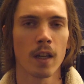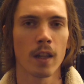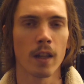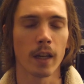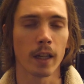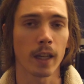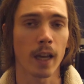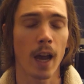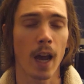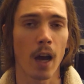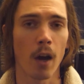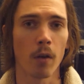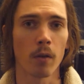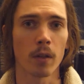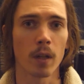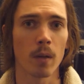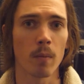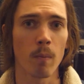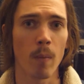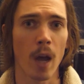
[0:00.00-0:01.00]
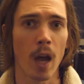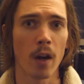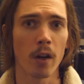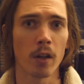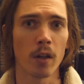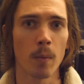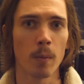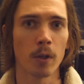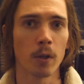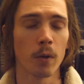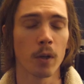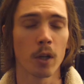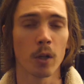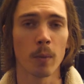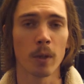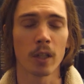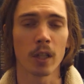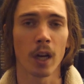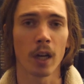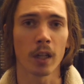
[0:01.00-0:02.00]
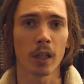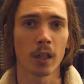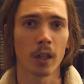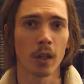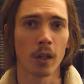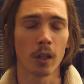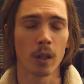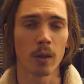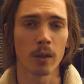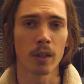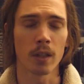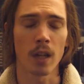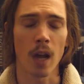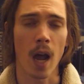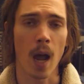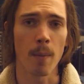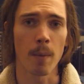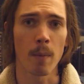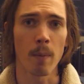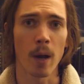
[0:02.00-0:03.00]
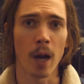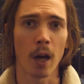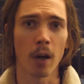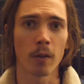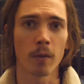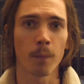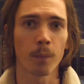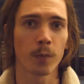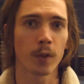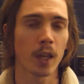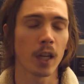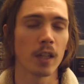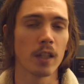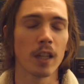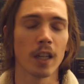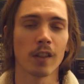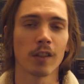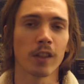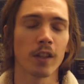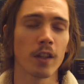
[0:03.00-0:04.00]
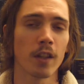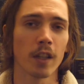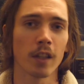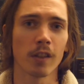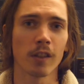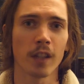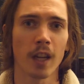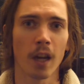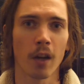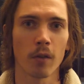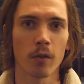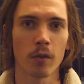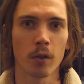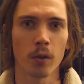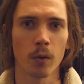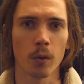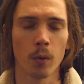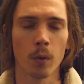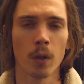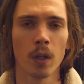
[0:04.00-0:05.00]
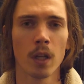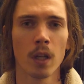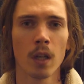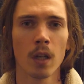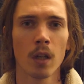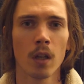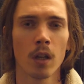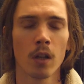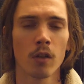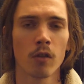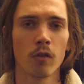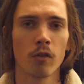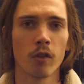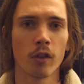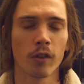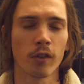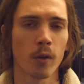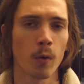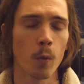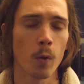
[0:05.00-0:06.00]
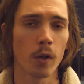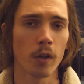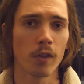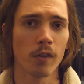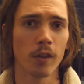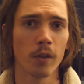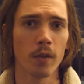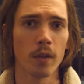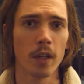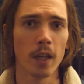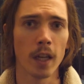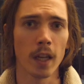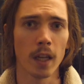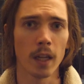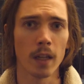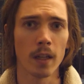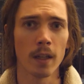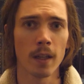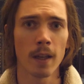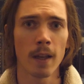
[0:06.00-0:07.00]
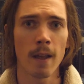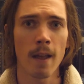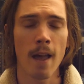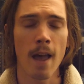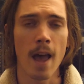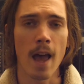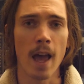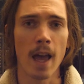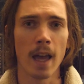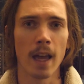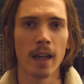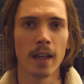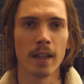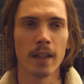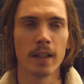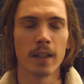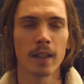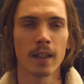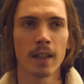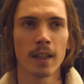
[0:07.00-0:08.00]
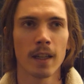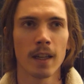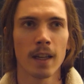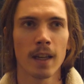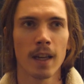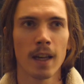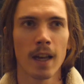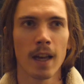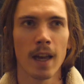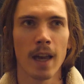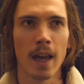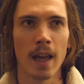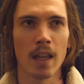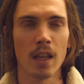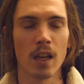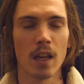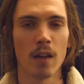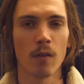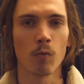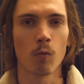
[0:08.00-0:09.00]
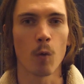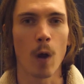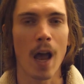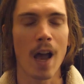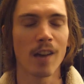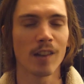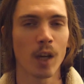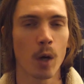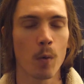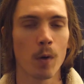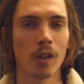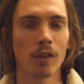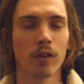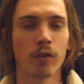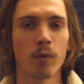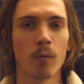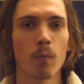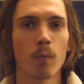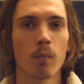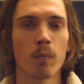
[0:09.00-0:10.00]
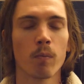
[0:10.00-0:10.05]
that count, that matter. I mean, you hear me talking all the time about condensing things down to just the words you need. And as I was